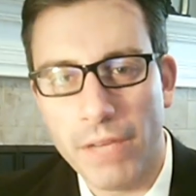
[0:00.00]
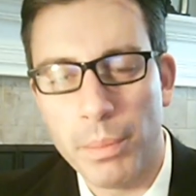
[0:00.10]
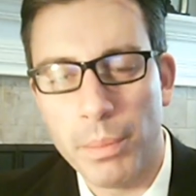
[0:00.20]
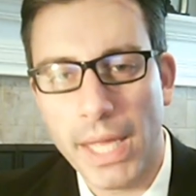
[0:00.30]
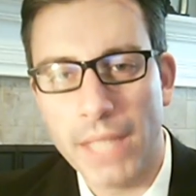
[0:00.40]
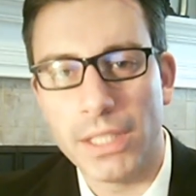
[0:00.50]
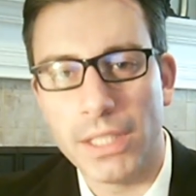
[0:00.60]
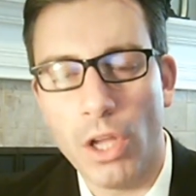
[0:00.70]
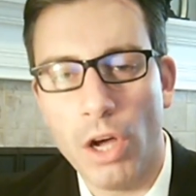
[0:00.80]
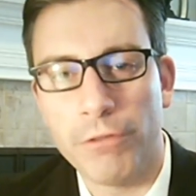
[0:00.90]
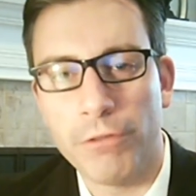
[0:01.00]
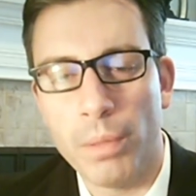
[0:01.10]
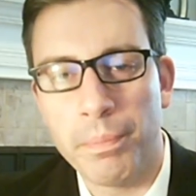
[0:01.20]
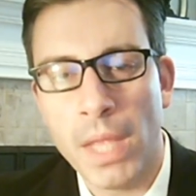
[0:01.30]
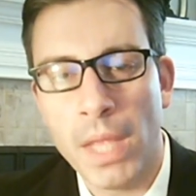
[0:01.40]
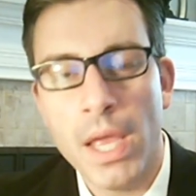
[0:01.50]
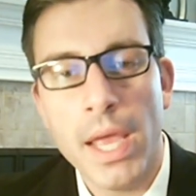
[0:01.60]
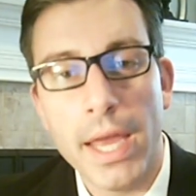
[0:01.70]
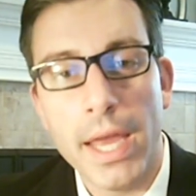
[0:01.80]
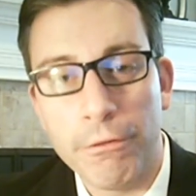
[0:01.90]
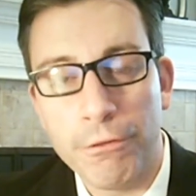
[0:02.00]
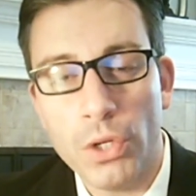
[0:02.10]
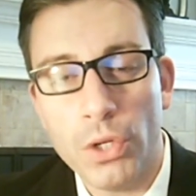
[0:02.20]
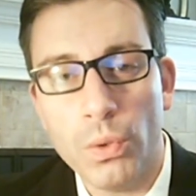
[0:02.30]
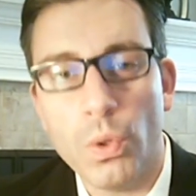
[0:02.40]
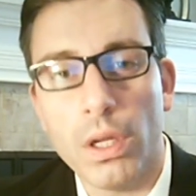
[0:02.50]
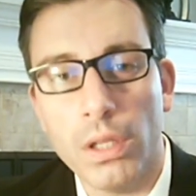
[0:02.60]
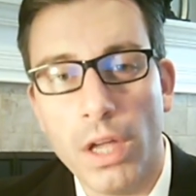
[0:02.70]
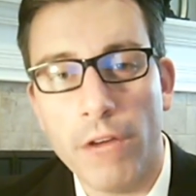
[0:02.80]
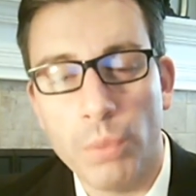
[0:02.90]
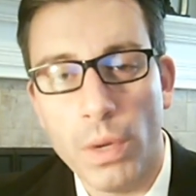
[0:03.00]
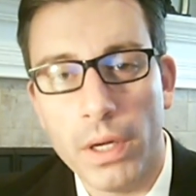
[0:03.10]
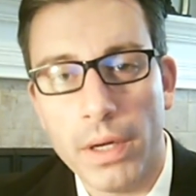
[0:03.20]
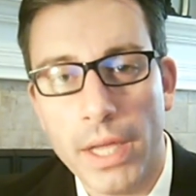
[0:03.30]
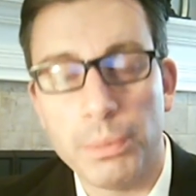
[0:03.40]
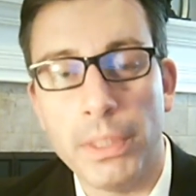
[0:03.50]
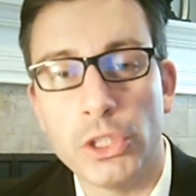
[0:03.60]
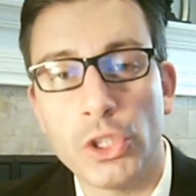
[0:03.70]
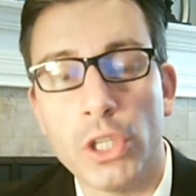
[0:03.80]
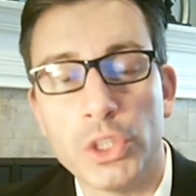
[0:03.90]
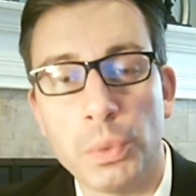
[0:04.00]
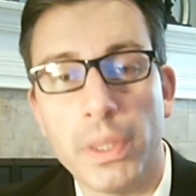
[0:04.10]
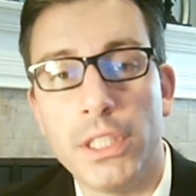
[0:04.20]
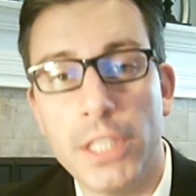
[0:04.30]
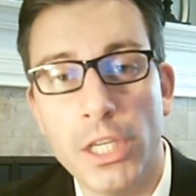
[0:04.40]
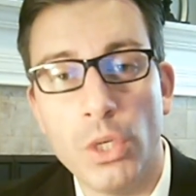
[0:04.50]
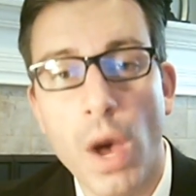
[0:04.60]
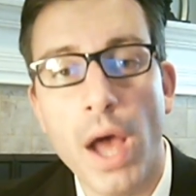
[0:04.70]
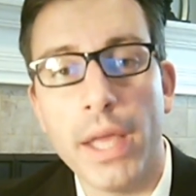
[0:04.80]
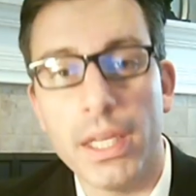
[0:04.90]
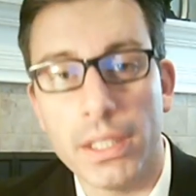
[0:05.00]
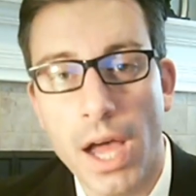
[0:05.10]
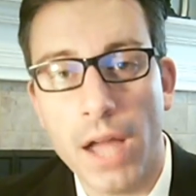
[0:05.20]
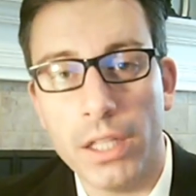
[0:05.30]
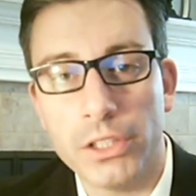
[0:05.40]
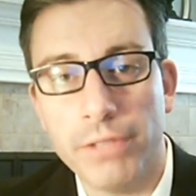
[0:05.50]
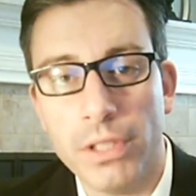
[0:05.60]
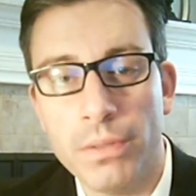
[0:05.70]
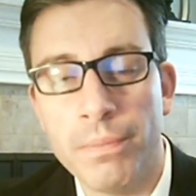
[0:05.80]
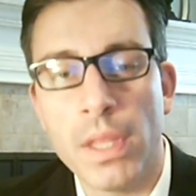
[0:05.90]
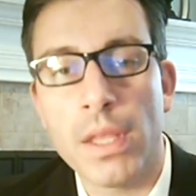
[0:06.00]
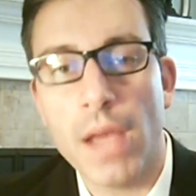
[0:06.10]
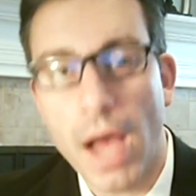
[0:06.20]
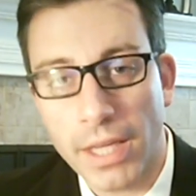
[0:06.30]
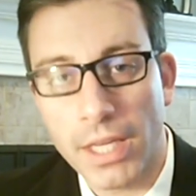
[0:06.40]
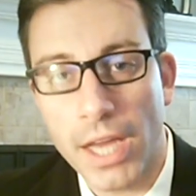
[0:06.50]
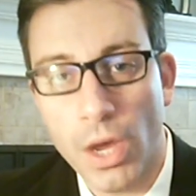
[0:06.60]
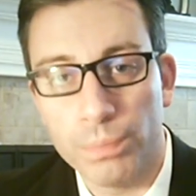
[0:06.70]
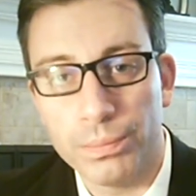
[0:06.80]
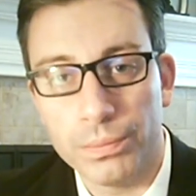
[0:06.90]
of the McKenzie Law Firm. And if you or a loved one has been charged with a DUI in Collegeville, I can help.